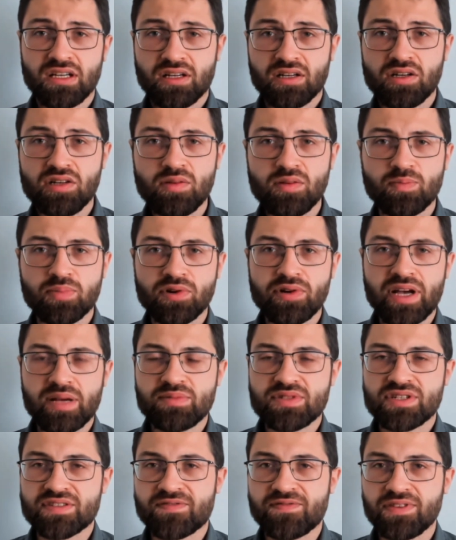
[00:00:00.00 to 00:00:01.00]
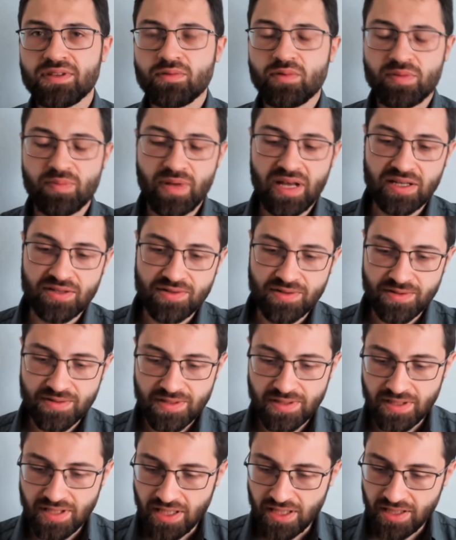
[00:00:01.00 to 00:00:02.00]
Oh boy, I'm just filled with bad jokes
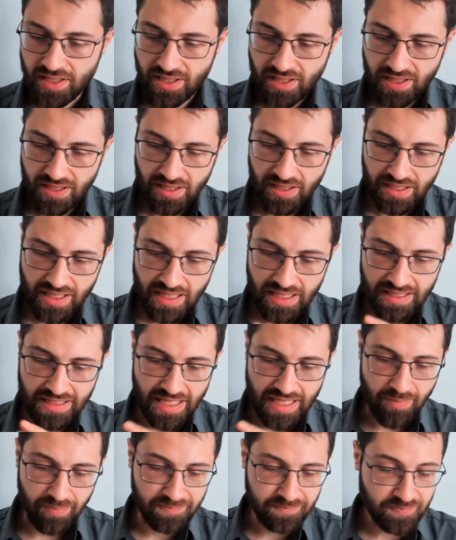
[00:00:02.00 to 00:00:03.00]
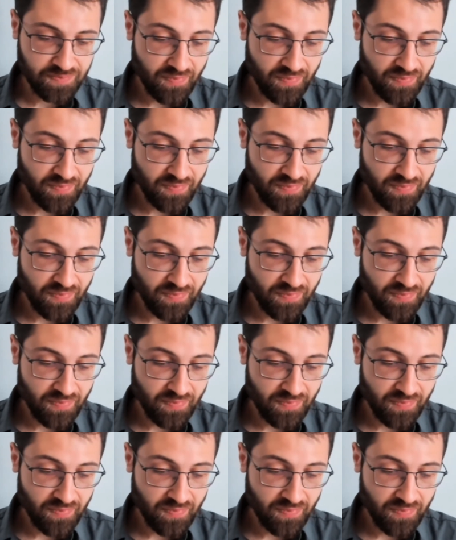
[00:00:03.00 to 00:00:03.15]
today. God damn.